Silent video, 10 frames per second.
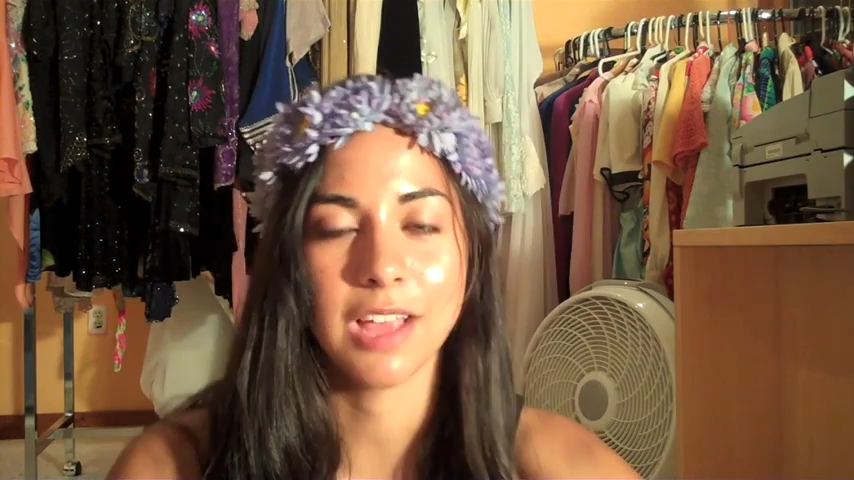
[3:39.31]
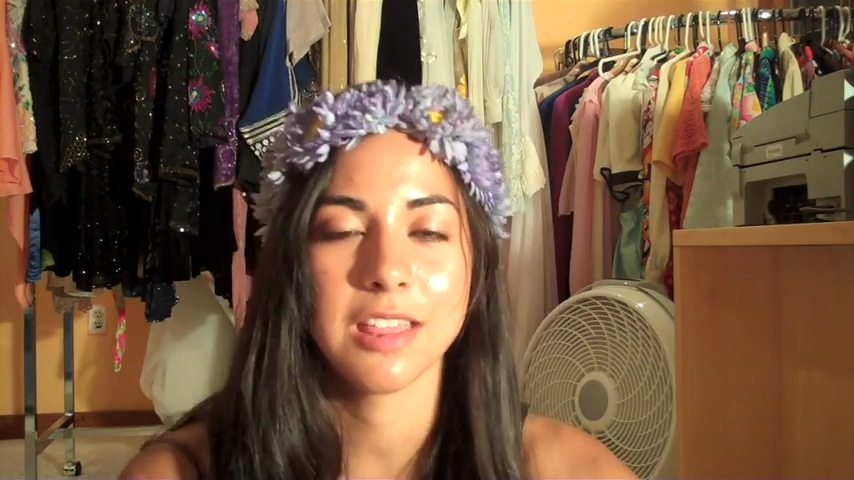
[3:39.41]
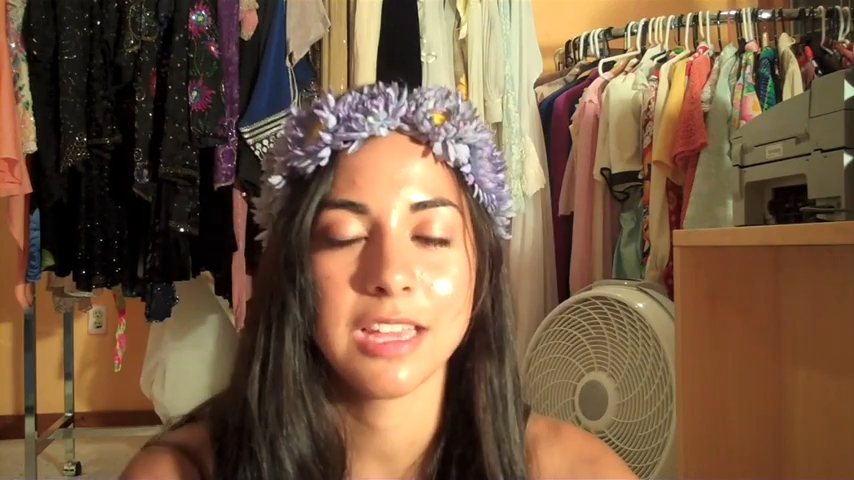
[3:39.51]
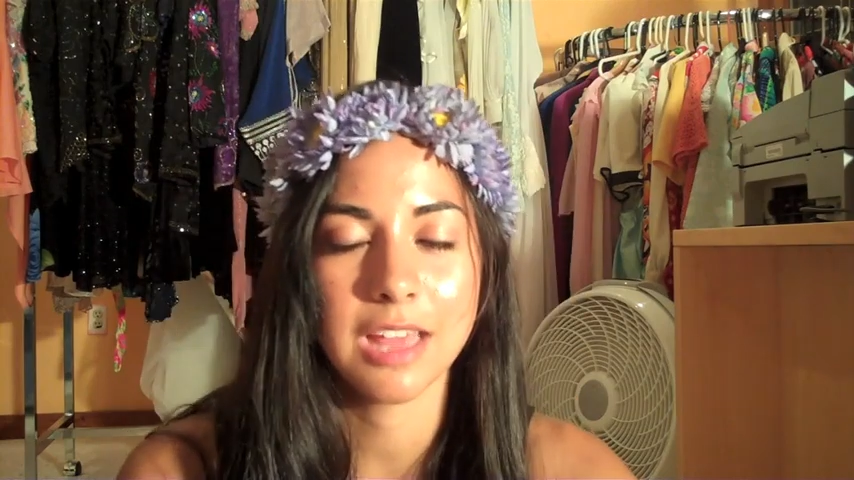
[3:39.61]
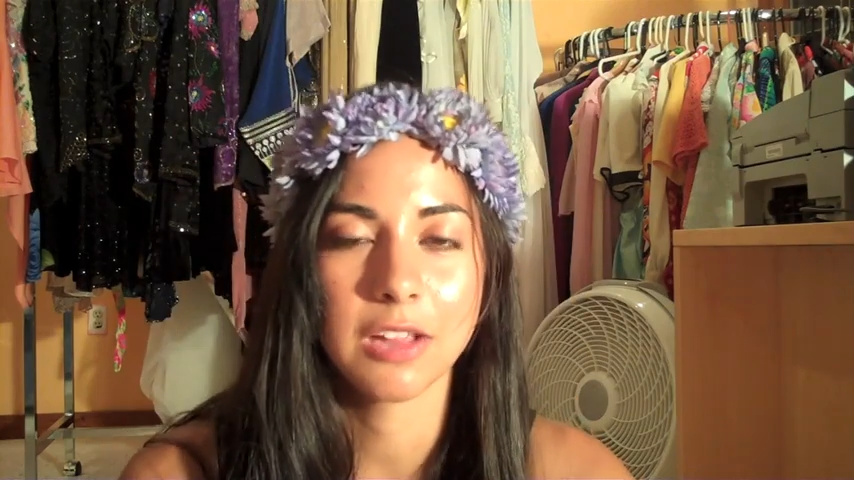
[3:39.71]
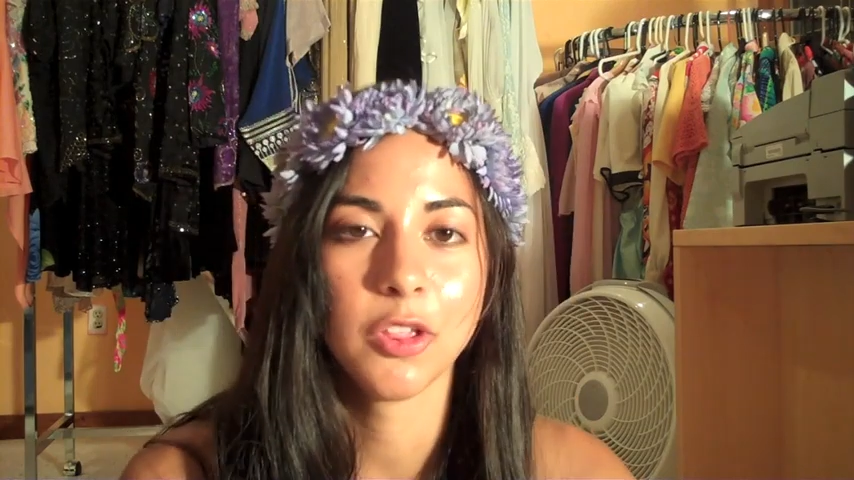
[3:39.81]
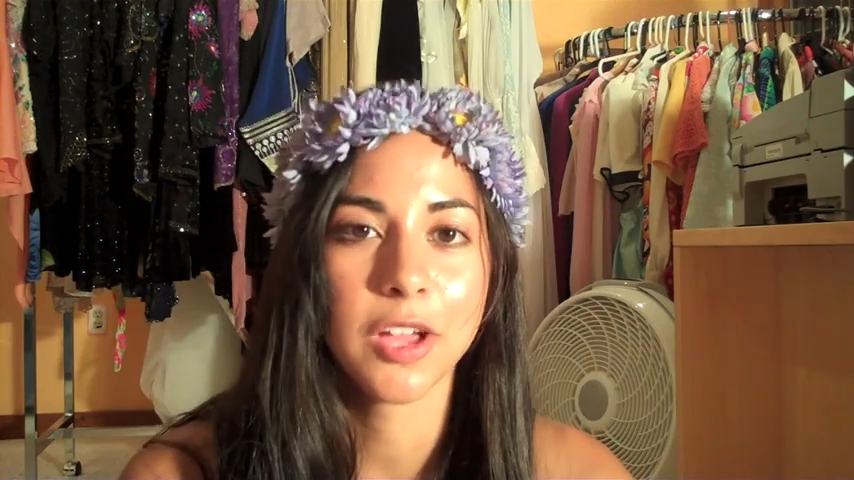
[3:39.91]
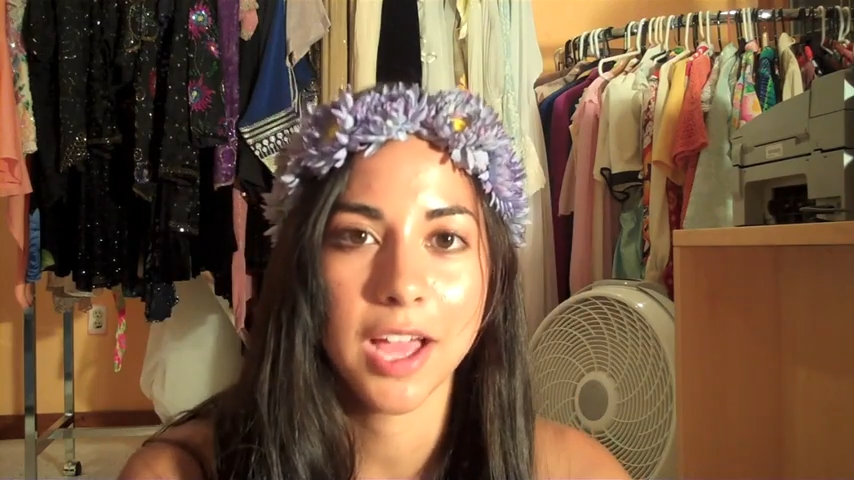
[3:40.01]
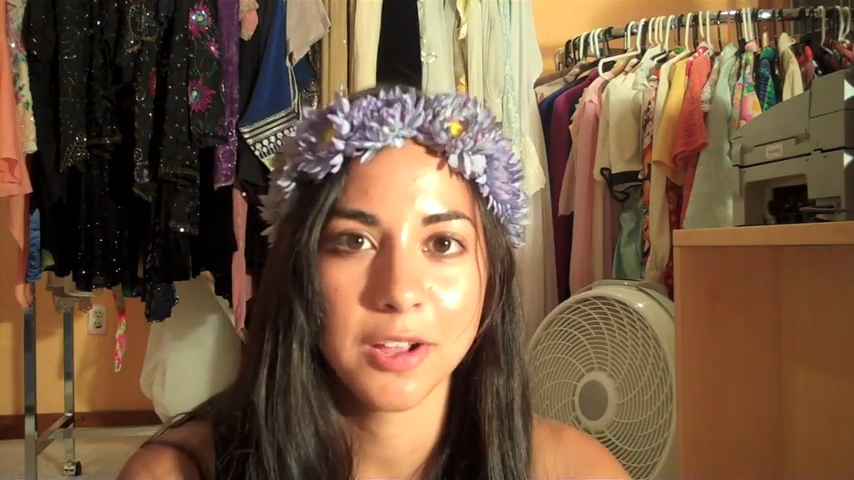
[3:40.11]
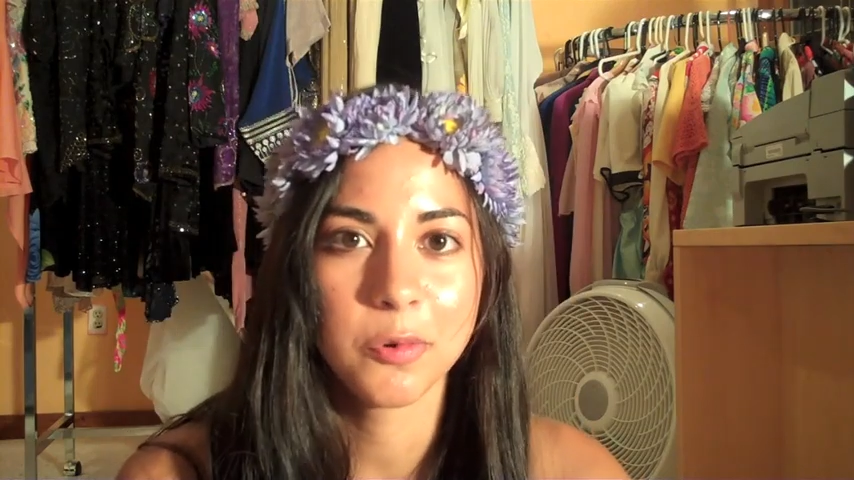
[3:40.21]
I think that would
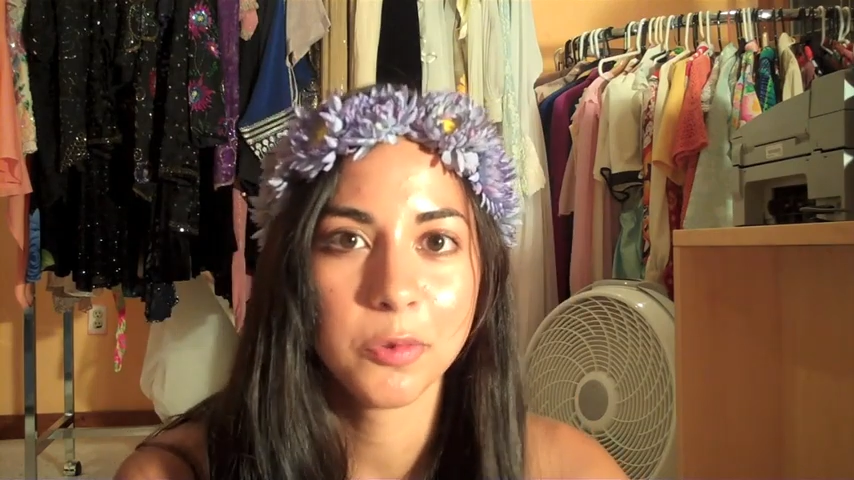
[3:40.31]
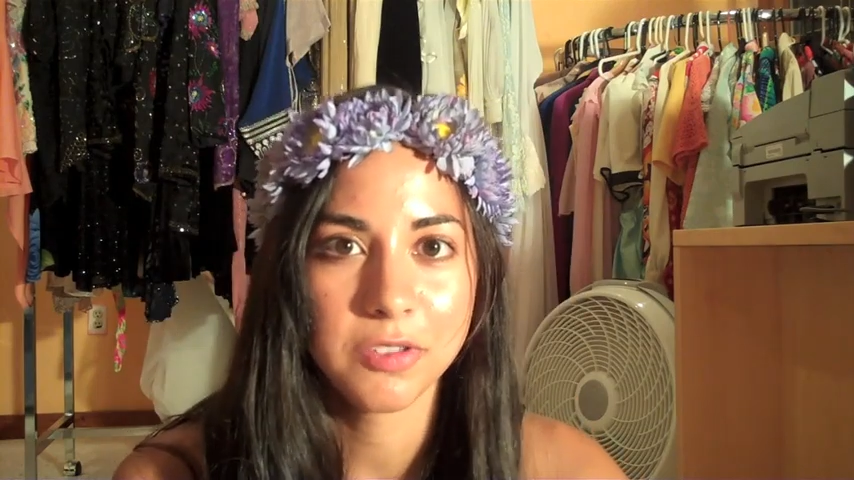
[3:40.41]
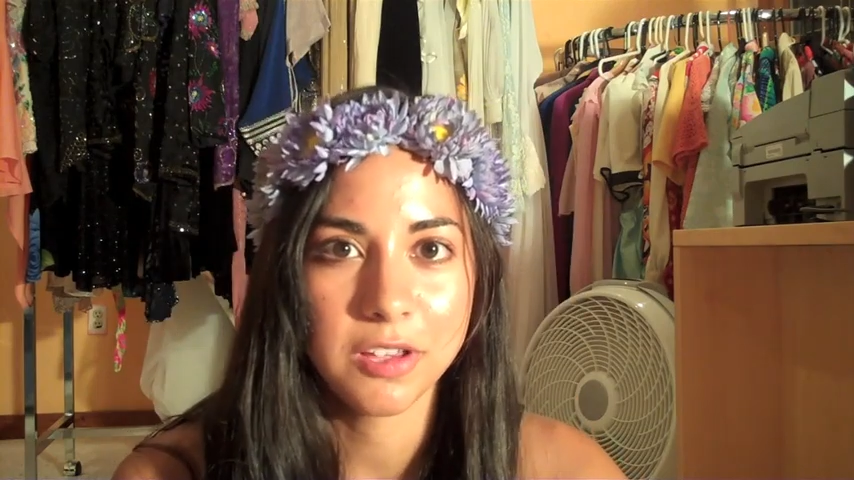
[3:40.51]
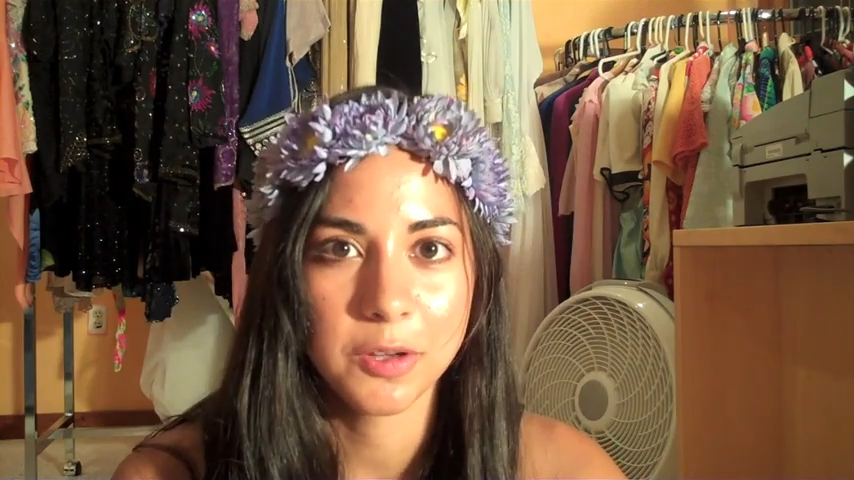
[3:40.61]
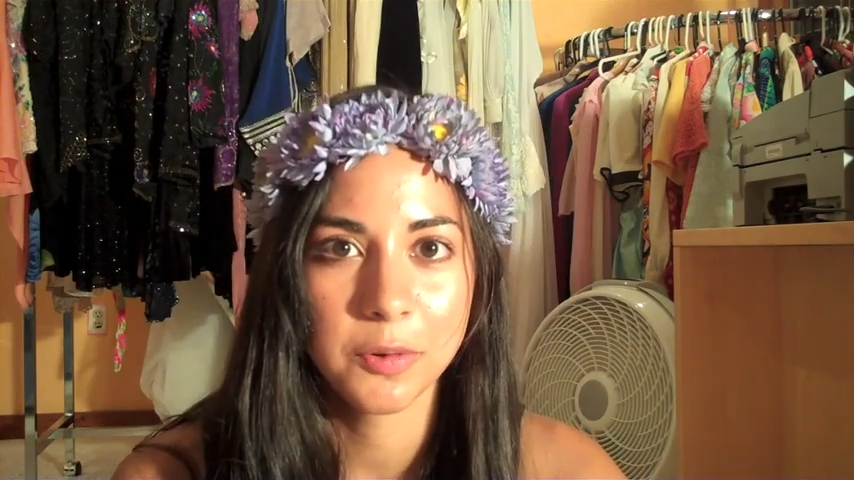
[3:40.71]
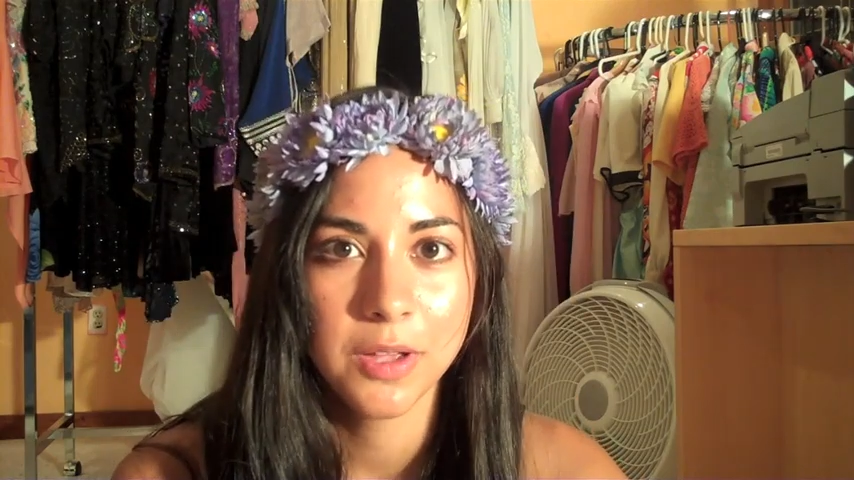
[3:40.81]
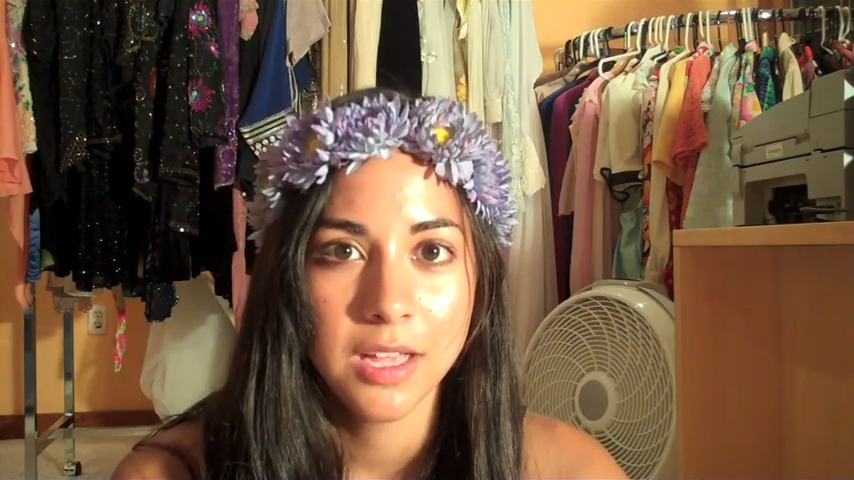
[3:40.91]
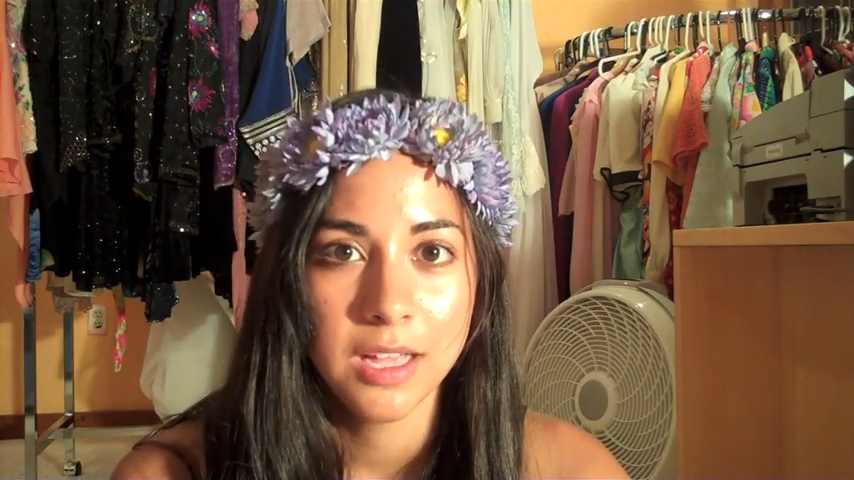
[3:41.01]
look kind of cool too.